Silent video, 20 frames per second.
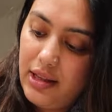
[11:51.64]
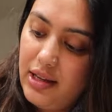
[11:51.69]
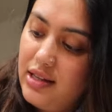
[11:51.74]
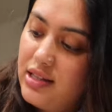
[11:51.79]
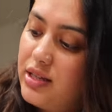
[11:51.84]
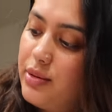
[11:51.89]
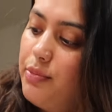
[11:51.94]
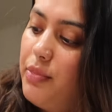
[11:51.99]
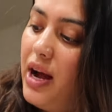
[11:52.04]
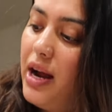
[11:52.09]

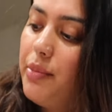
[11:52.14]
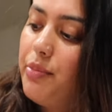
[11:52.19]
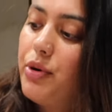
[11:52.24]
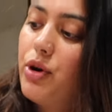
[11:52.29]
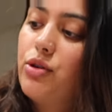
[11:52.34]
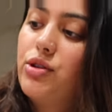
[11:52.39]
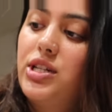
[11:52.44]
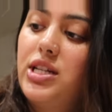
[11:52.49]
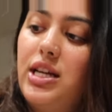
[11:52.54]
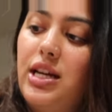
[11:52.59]
this
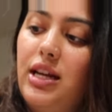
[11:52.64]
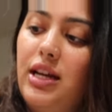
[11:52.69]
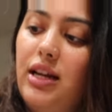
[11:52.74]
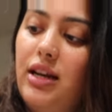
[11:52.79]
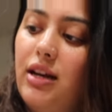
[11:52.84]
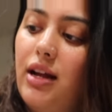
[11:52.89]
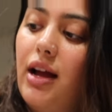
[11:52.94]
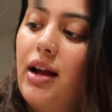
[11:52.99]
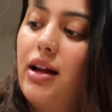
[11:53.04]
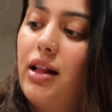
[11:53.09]

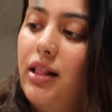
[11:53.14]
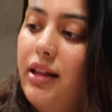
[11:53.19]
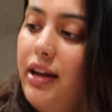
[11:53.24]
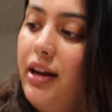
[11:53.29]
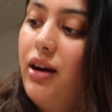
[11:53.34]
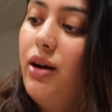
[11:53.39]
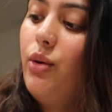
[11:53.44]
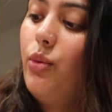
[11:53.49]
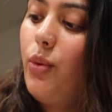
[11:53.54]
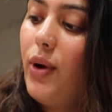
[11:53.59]
MyProtein
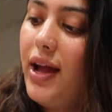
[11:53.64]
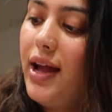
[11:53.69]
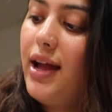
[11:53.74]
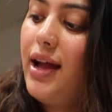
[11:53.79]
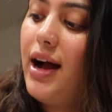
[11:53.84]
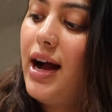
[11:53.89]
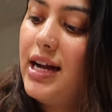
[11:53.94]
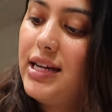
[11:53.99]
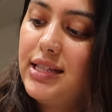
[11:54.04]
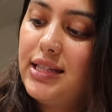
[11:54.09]
Clear
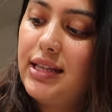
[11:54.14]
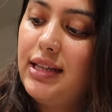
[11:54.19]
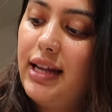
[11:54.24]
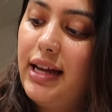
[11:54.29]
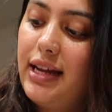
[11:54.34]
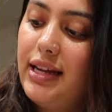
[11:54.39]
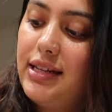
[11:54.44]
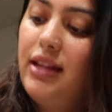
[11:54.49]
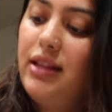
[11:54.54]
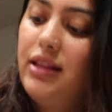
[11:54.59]
Whey
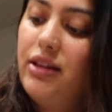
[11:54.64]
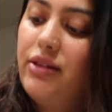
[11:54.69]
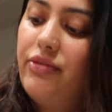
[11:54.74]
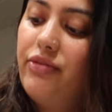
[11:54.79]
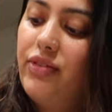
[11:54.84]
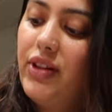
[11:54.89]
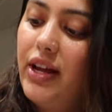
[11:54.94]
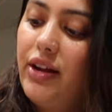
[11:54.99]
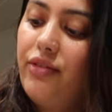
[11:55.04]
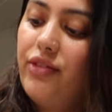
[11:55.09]
Isolate in the
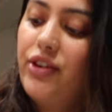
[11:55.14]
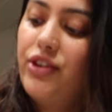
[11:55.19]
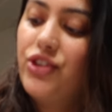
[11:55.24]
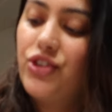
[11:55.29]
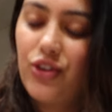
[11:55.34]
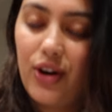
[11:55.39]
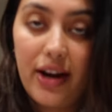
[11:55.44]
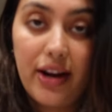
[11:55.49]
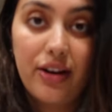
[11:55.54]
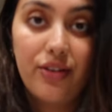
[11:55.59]
flavor
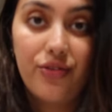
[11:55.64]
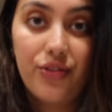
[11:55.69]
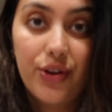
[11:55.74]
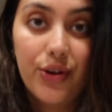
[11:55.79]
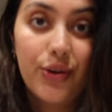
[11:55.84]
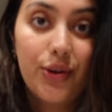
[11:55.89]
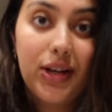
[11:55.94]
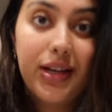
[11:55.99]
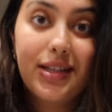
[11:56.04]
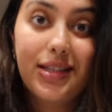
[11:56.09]
dragon
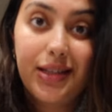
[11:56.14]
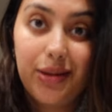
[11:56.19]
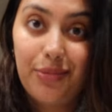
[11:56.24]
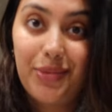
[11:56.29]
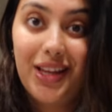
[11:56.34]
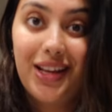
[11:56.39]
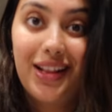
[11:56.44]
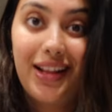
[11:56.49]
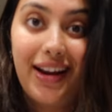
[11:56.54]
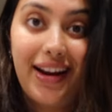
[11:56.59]
fruit is
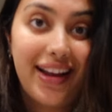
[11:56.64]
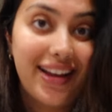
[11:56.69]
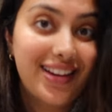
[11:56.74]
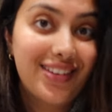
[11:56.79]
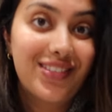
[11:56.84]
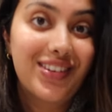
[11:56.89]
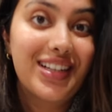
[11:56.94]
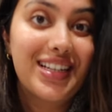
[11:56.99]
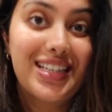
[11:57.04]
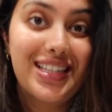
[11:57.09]
something that I
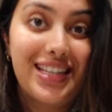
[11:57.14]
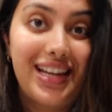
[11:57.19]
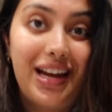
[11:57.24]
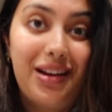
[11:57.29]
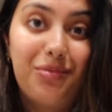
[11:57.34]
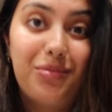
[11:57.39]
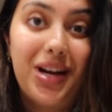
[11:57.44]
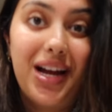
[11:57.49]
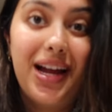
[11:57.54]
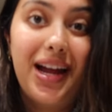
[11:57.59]
can really
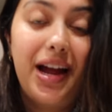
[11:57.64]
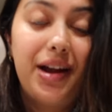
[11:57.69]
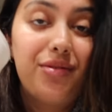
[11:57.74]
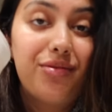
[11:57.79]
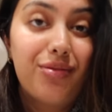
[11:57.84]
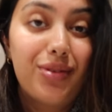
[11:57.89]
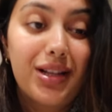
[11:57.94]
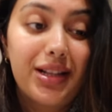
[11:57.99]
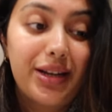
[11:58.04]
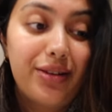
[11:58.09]
stand by. I
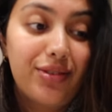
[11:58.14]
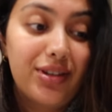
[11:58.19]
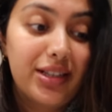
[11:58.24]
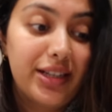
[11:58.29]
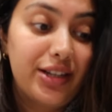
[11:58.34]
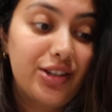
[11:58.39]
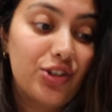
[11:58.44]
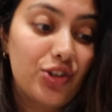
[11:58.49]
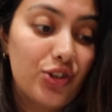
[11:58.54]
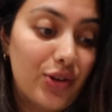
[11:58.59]
really,
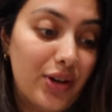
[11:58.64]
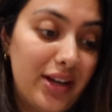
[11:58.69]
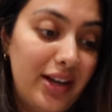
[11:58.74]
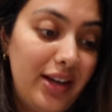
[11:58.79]
really enjoy